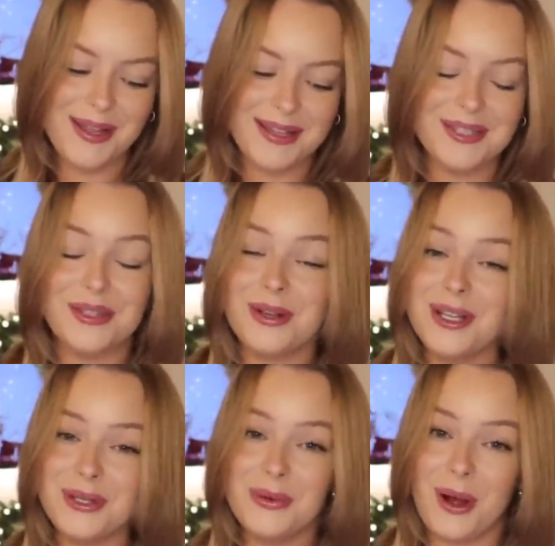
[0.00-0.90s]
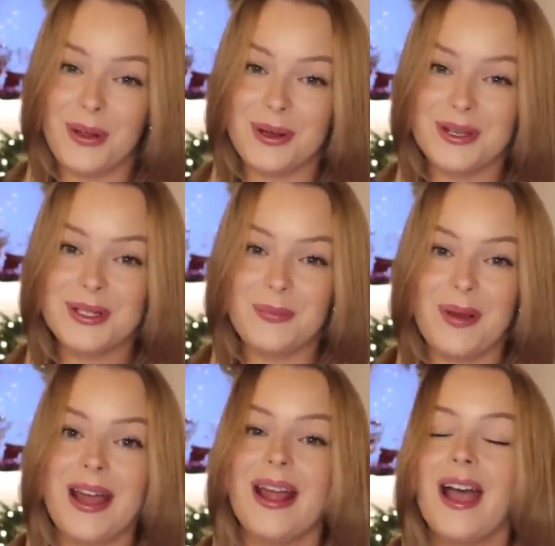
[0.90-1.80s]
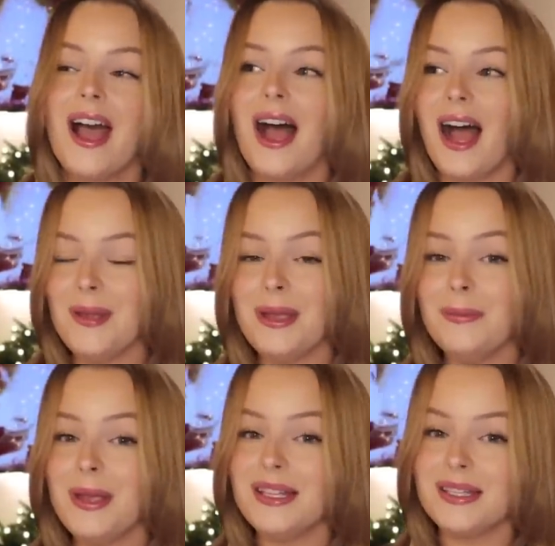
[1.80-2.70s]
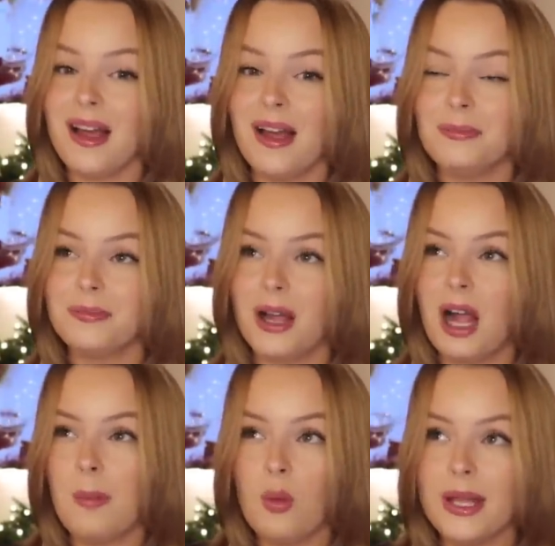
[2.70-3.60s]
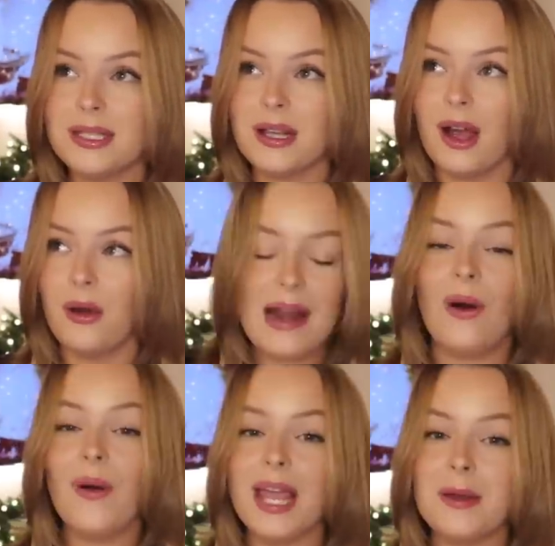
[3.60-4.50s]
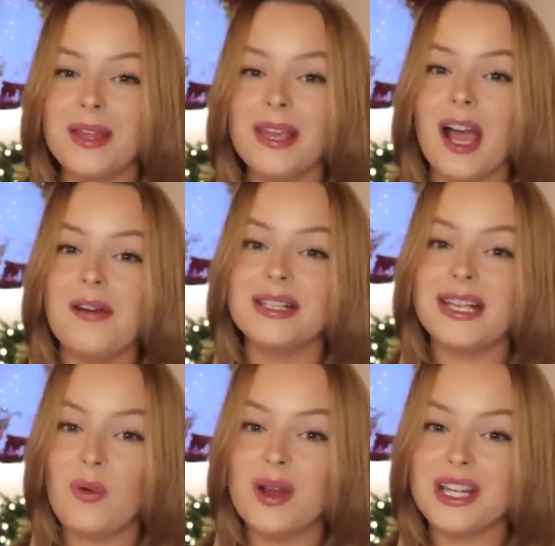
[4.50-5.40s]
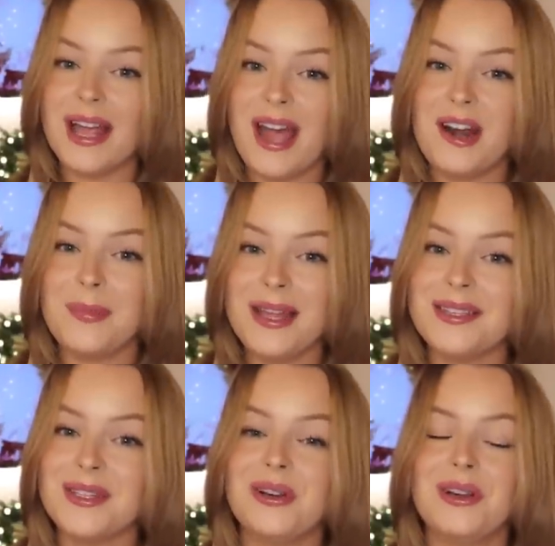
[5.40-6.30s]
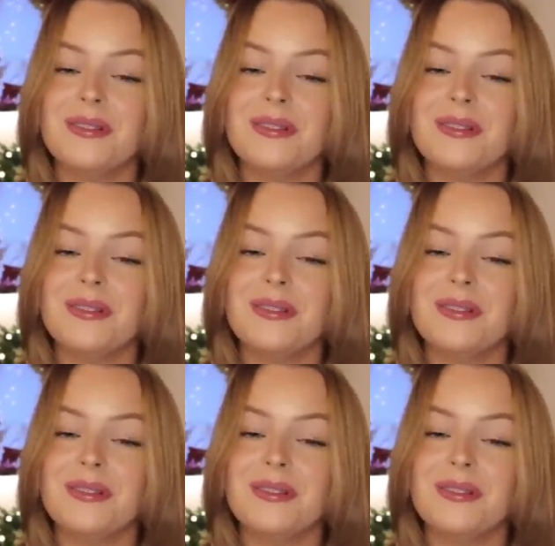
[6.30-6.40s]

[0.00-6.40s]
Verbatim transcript: It's $32, but I made pizza a couple weeks ago, and all I kept thinking of is I wish I had a pizza stone.